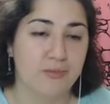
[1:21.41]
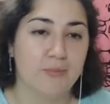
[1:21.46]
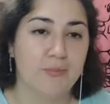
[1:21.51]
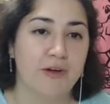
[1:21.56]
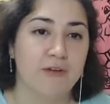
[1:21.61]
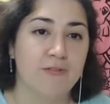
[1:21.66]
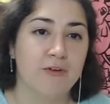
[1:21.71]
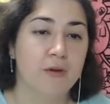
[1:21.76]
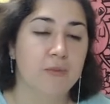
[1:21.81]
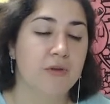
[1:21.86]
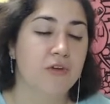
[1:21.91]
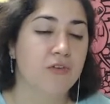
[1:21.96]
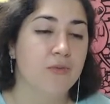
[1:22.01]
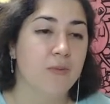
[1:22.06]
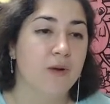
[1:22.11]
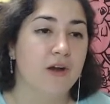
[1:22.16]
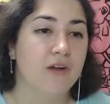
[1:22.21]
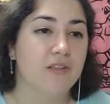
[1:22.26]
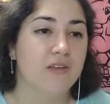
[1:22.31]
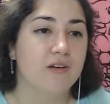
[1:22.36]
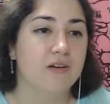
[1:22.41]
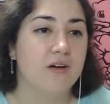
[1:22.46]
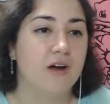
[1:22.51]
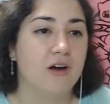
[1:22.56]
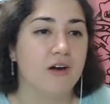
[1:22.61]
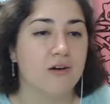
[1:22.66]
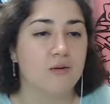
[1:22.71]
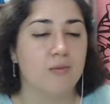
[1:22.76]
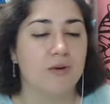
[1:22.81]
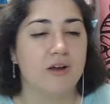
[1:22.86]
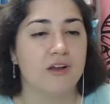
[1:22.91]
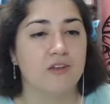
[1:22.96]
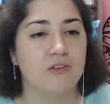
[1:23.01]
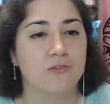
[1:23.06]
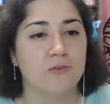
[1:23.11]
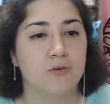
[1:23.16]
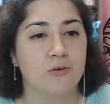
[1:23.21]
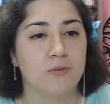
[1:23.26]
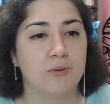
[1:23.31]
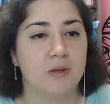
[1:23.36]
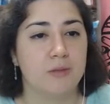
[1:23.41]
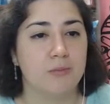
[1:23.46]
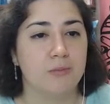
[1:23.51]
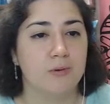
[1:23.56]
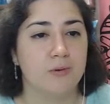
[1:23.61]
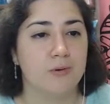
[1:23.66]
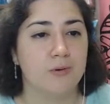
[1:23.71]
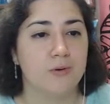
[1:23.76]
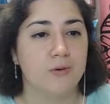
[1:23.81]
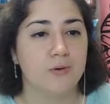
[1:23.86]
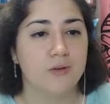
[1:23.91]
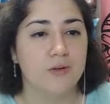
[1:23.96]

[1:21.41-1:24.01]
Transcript: But for the most part, there are ways for people